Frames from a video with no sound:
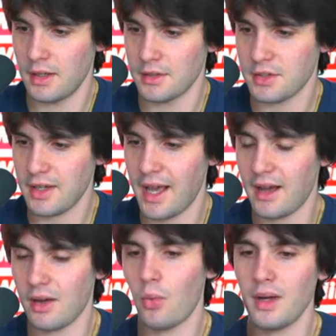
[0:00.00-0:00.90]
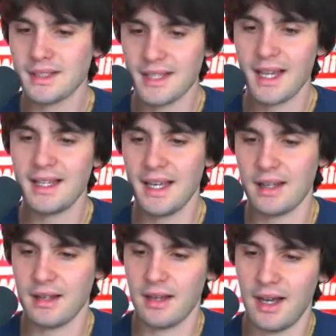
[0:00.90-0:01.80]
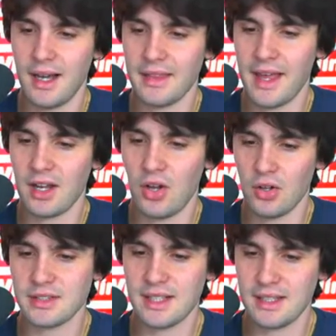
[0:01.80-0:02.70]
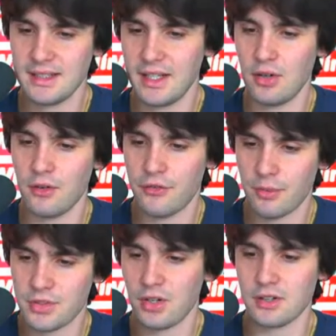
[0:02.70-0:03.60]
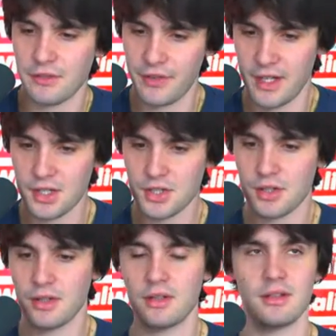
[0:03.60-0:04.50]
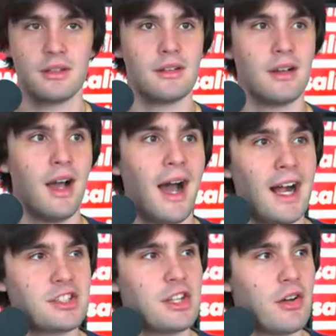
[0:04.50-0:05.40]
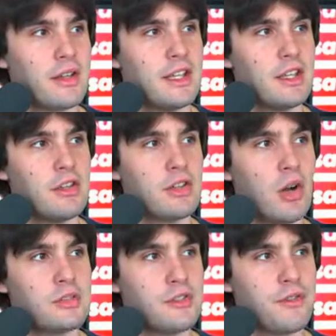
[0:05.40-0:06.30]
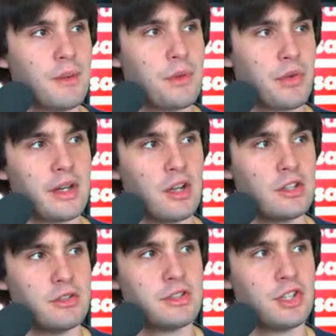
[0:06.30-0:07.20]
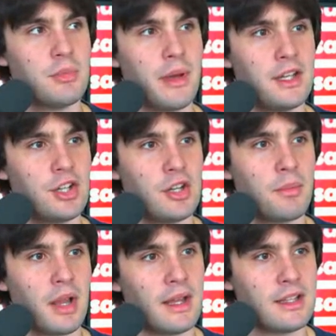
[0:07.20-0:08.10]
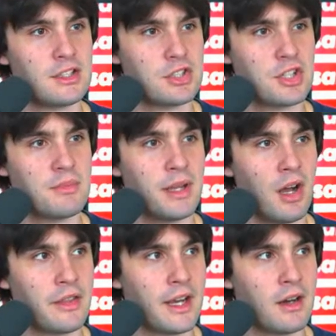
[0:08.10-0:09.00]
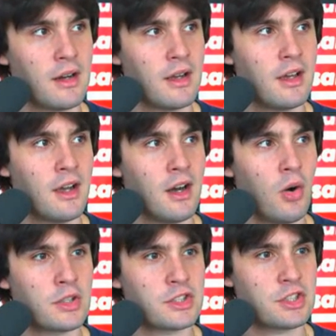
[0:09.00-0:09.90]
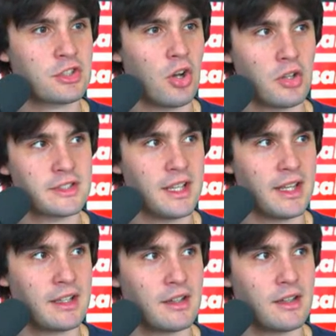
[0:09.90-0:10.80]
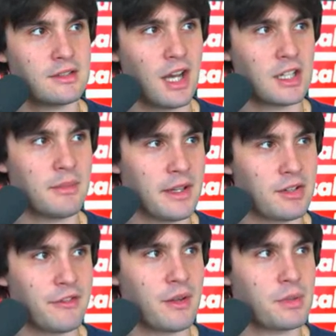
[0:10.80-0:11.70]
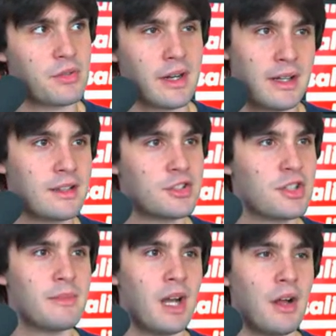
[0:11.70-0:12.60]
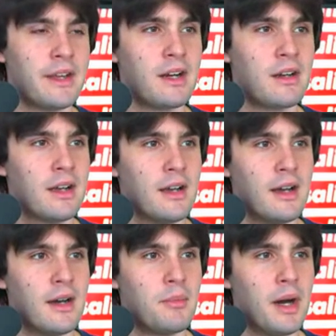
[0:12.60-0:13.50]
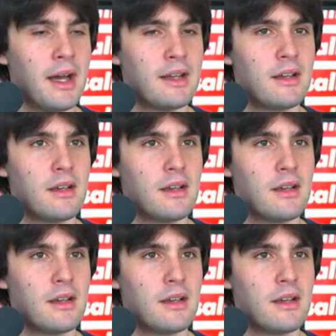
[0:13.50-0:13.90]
So, yeah, once I get that wholesaling deal from start to finish, actually, no, you go to Flip with Rick on YouTube and you go to the playlist, it should be on there. Or just search wholesaling documentary Flip with Rick. It should be on there. But